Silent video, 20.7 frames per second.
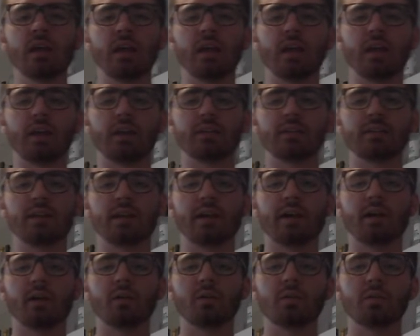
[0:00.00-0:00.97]
and
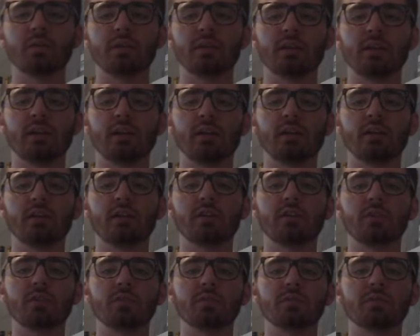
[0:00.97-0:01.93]
how we can
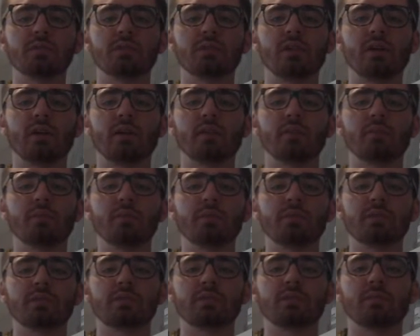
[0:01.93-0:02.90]
use
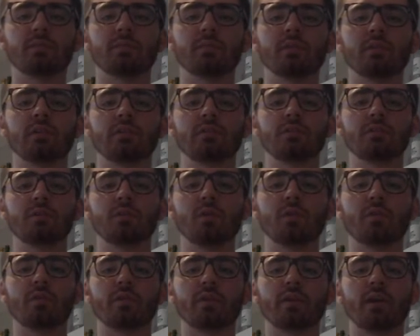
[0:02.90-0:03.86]
Buddhism to
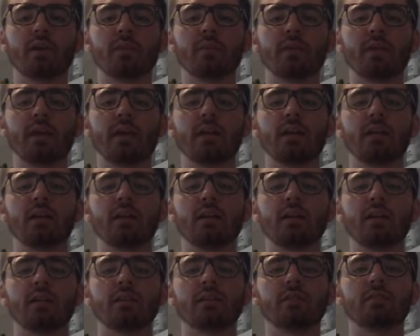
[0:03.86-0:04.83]
overcome that
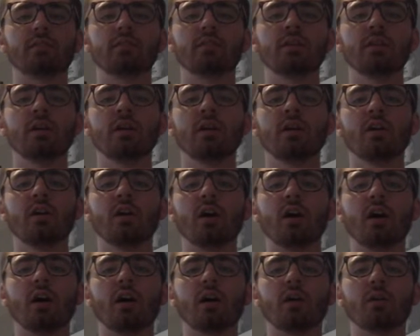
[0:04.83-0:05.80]
and
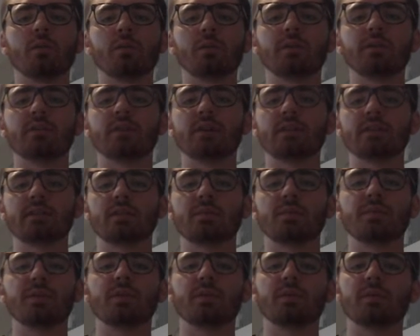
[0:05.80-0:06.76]
realize
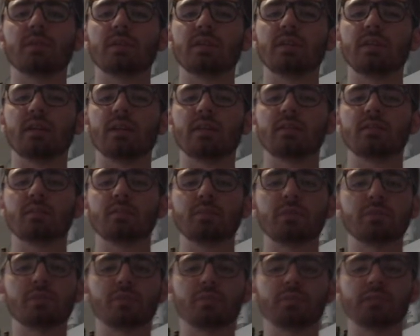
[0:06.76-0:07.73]
that we don't need that to
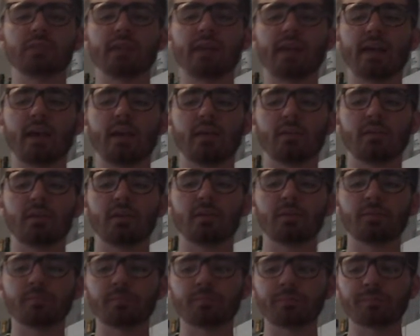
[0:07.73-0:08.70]
be truly
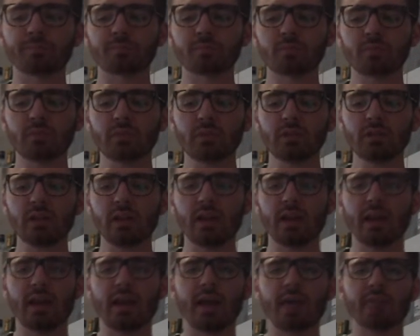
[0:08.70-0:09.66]
happy.
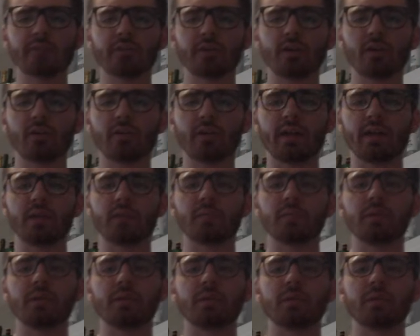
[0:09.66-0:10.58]
And after all that,